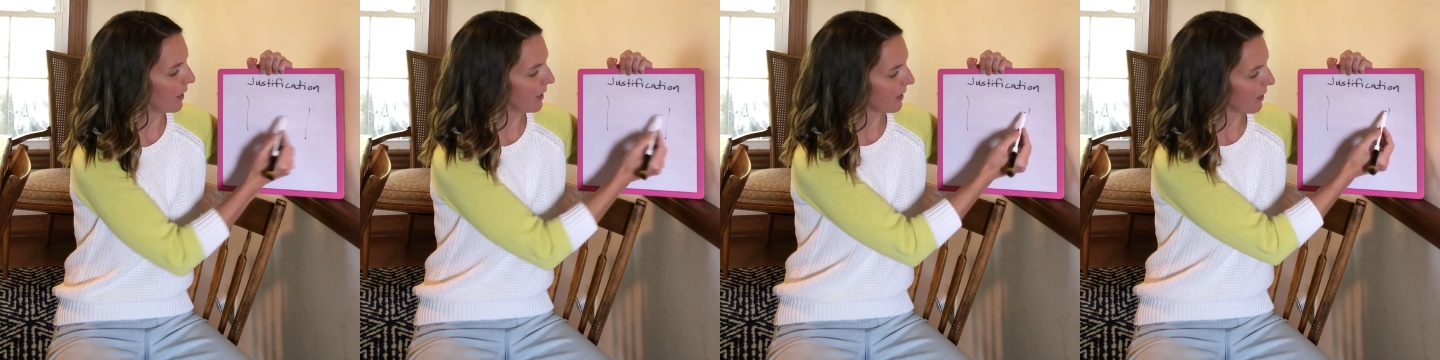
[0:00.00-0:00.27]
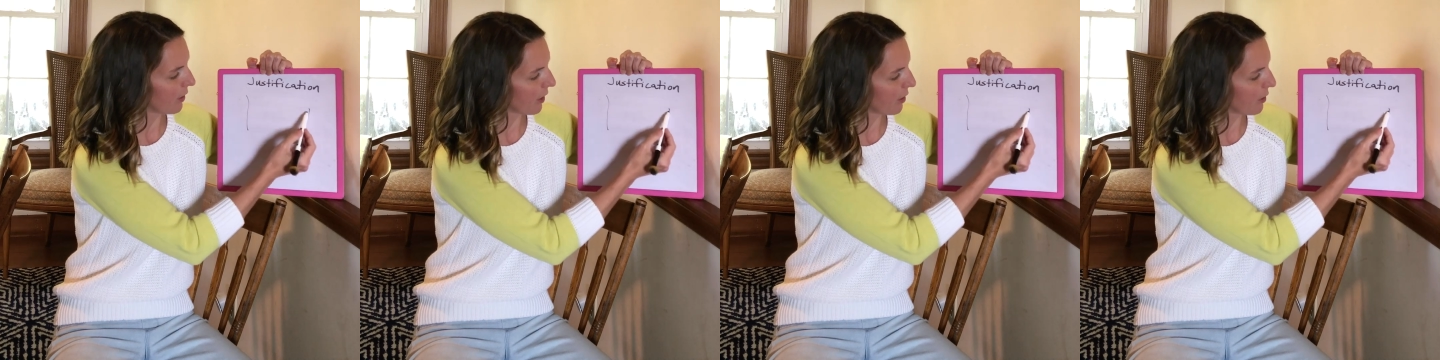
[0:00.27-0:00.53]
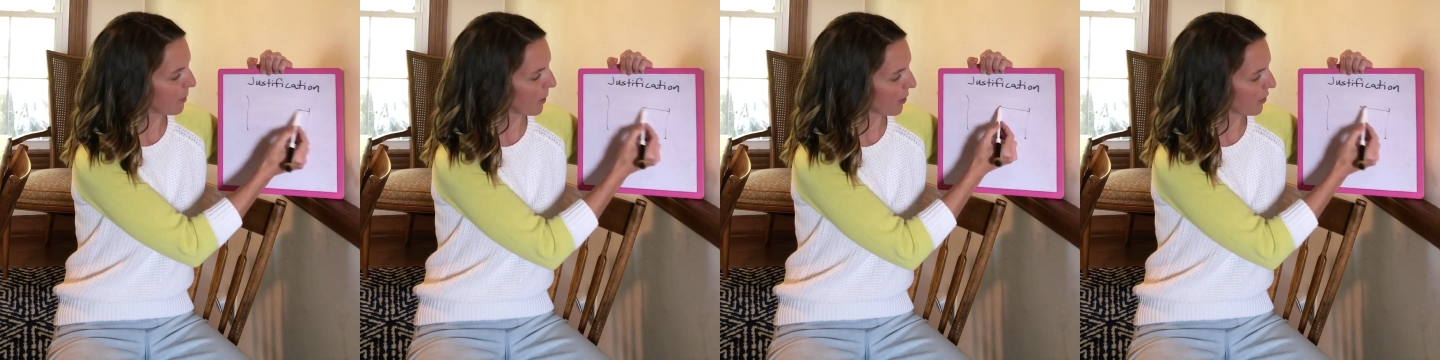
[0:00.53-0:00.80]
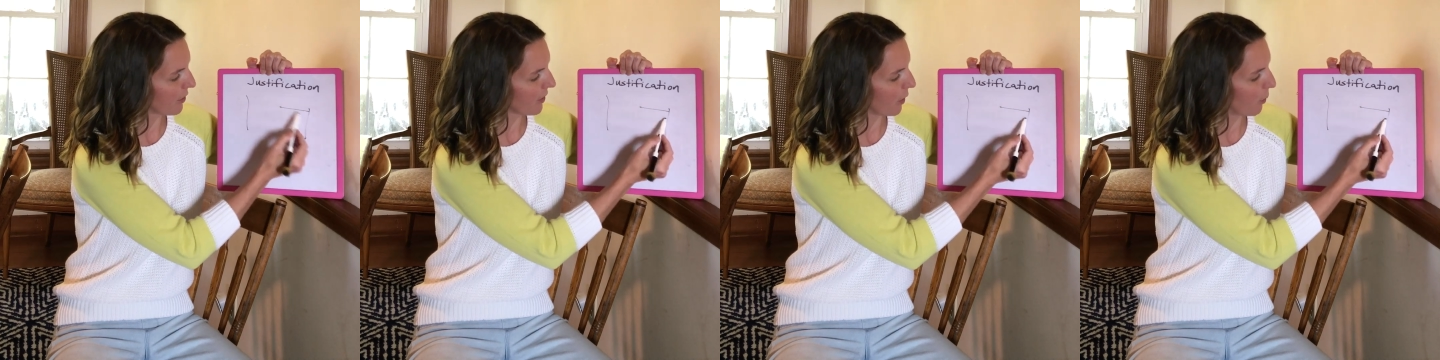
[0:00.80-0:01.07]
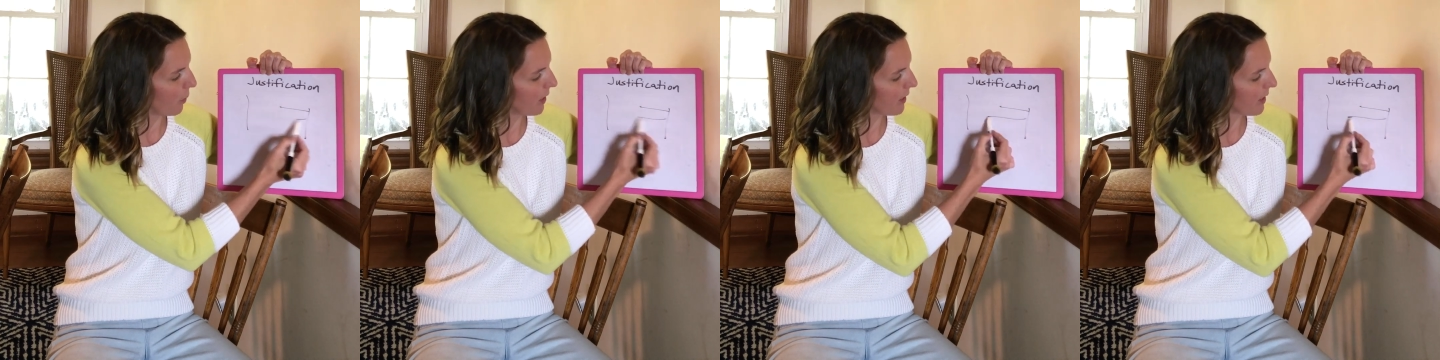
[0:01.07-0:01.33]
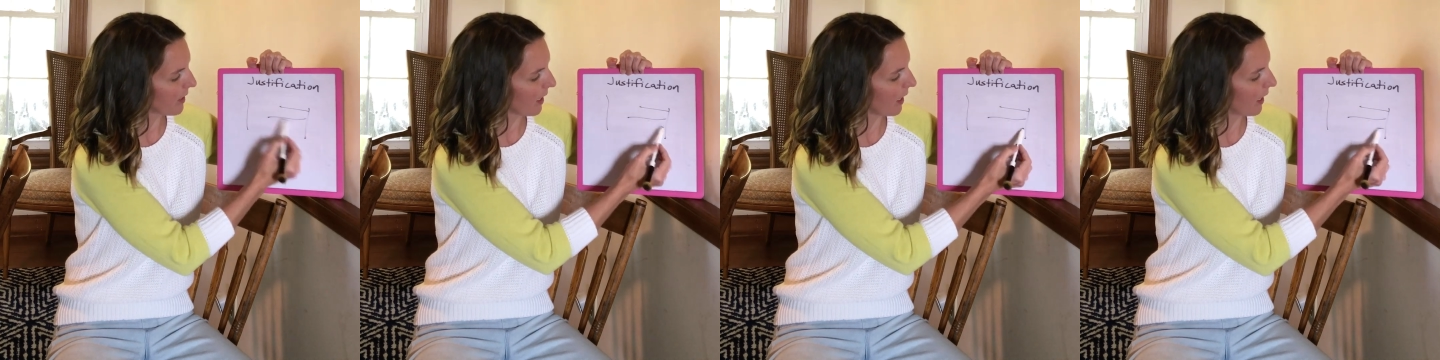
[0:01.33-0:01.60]
Does it touch the margins on
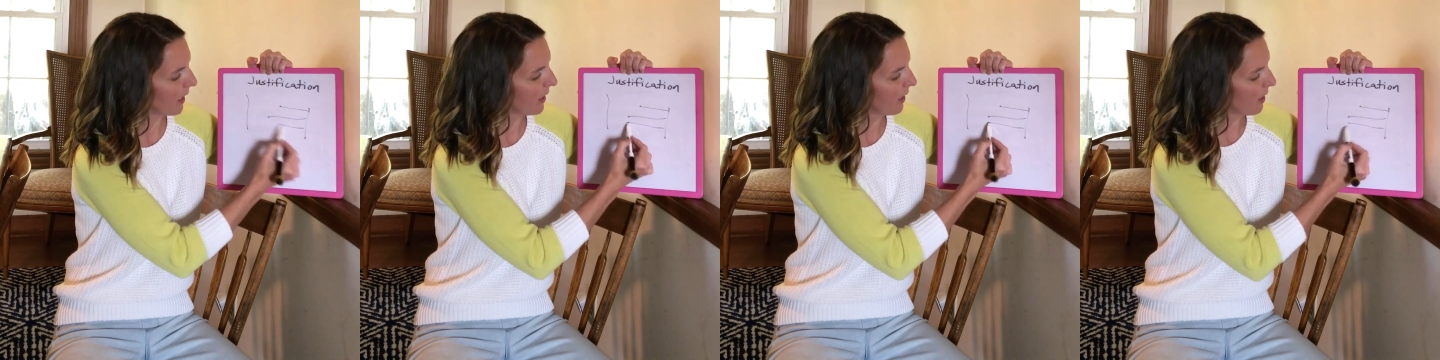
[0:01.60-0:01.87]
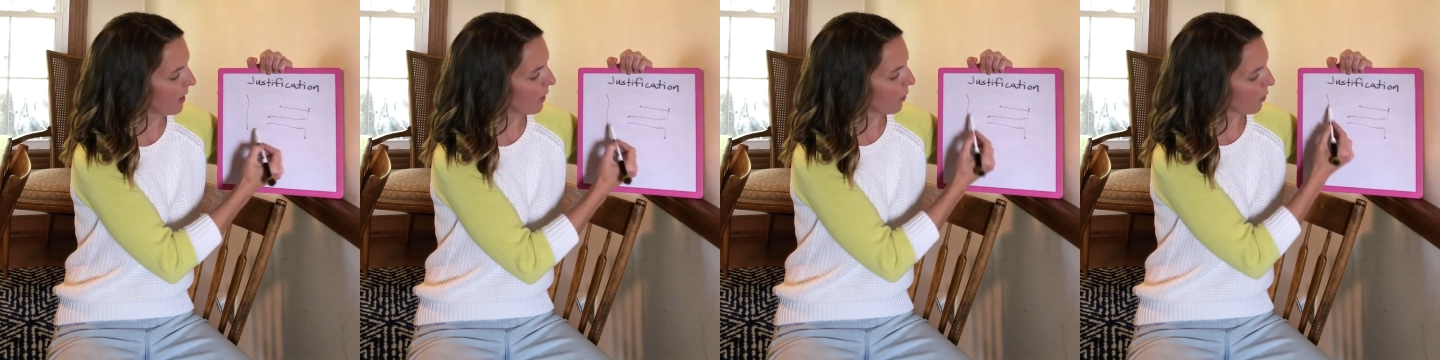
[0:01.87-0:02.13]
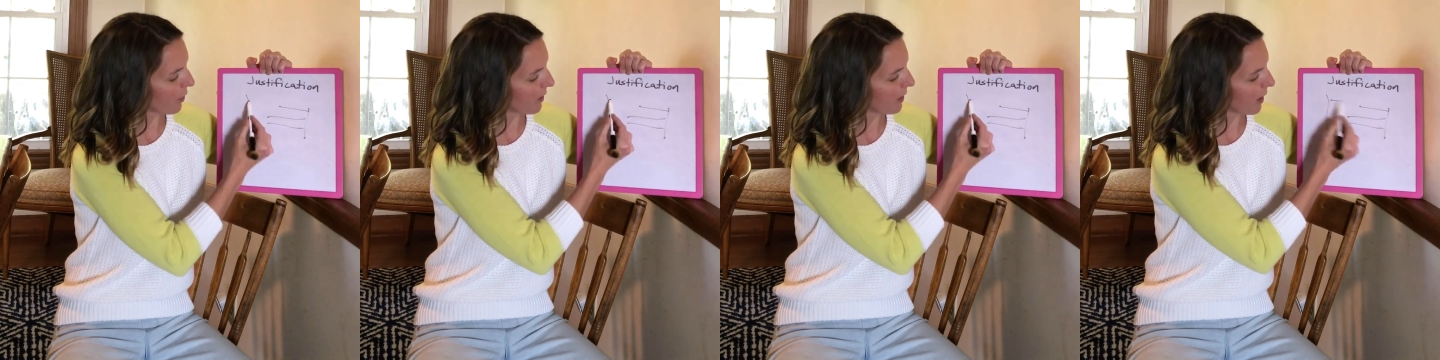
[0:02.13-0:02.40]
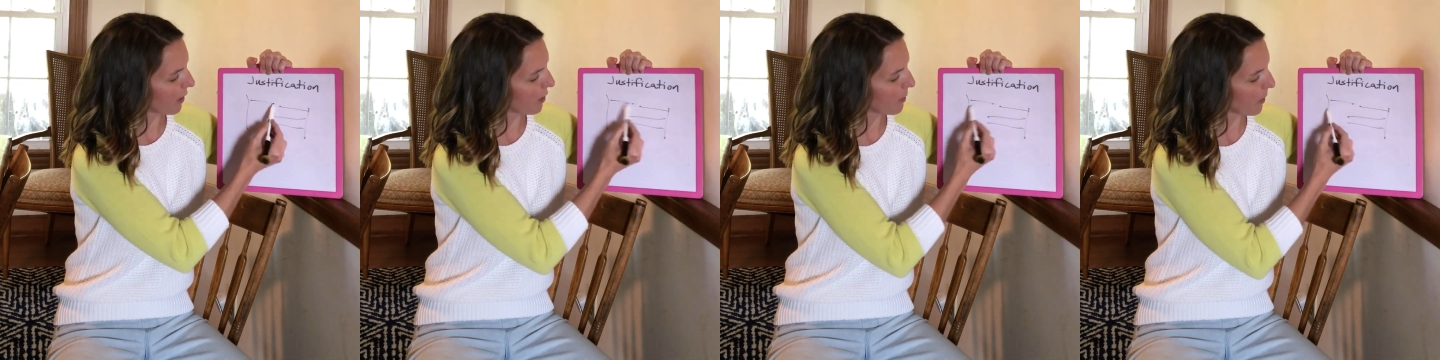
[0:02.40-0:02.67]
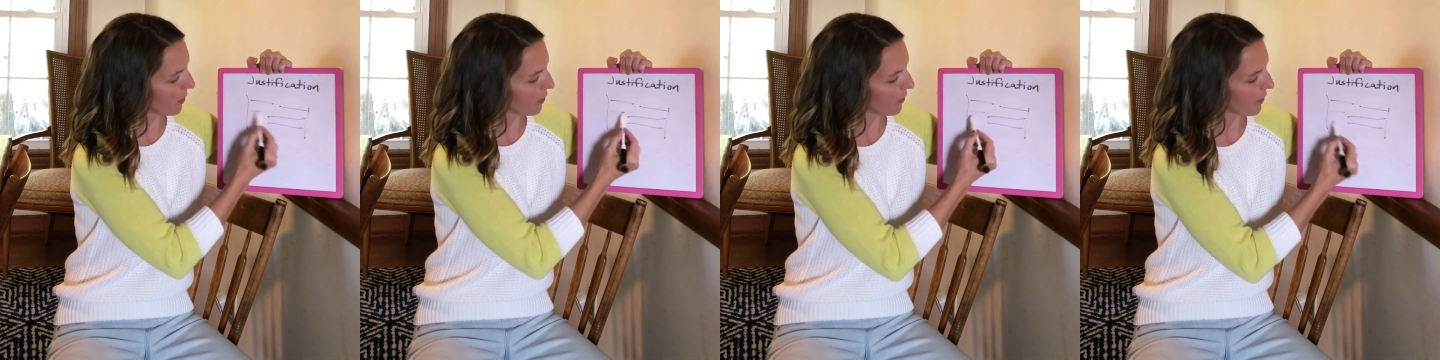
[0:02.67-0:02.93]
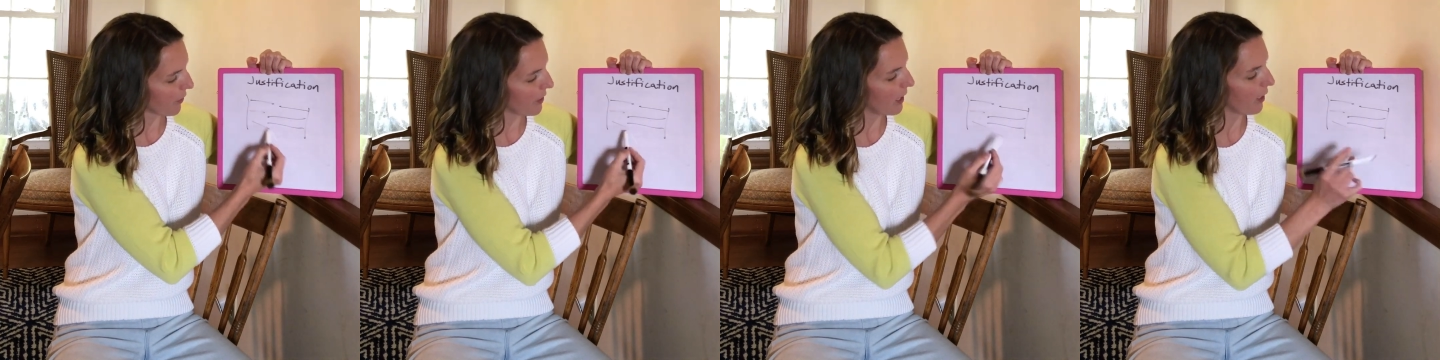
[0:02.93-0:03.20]
one side, or does it touch the
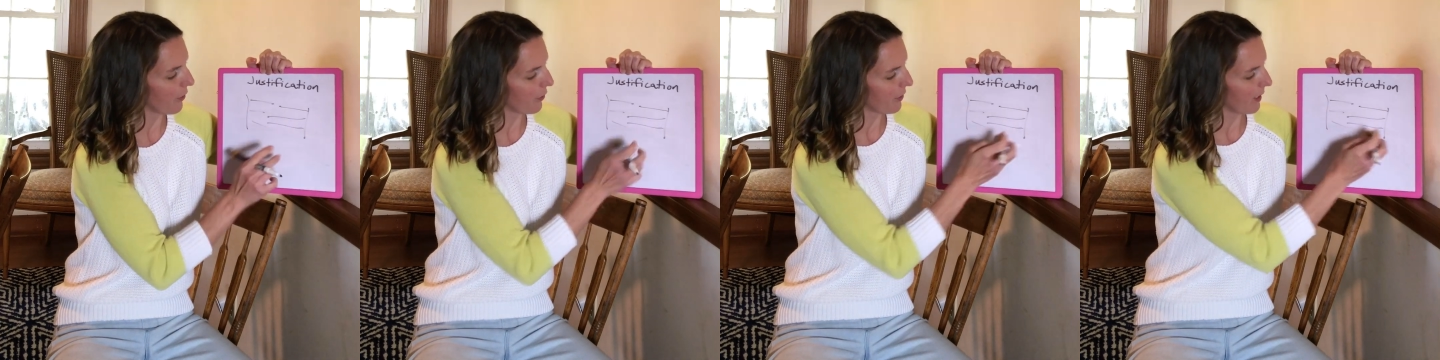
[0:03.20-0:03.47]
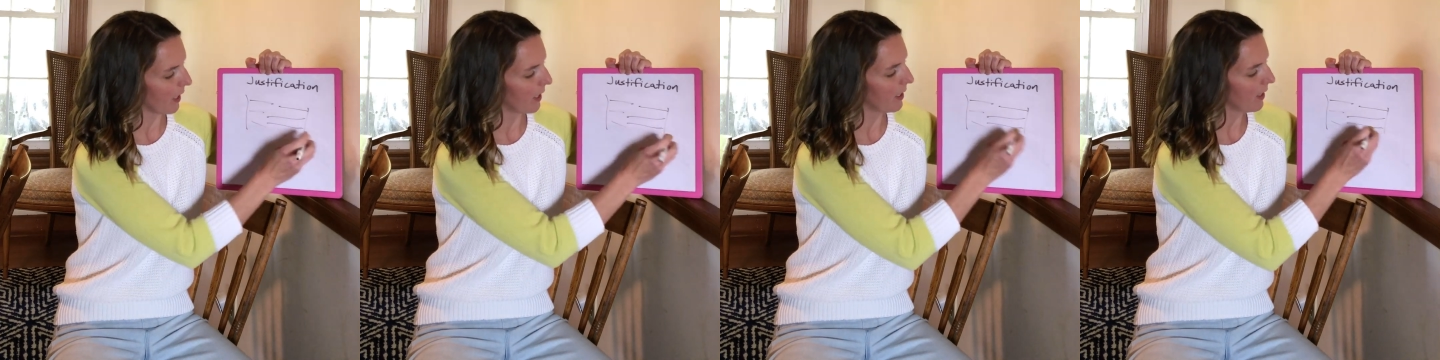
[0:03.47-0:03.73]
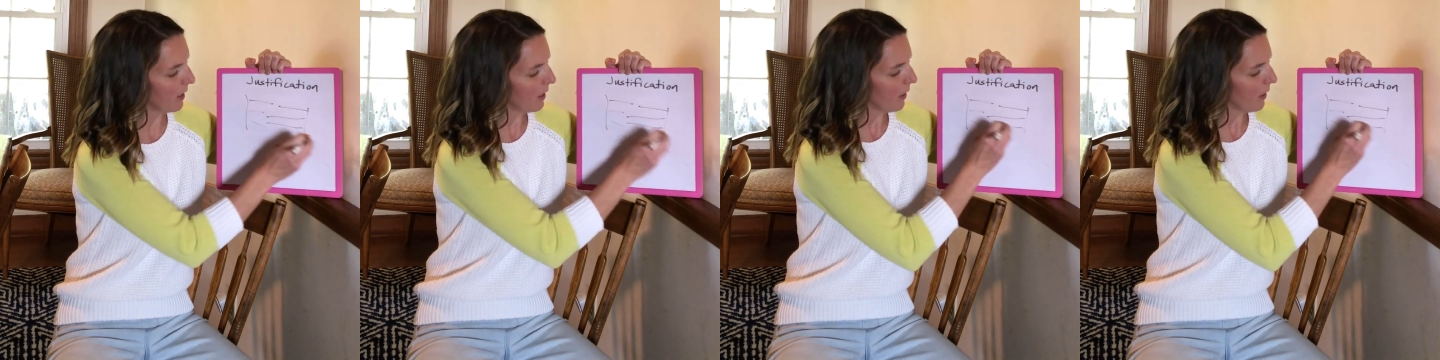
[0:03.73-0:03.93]
margins on the other side?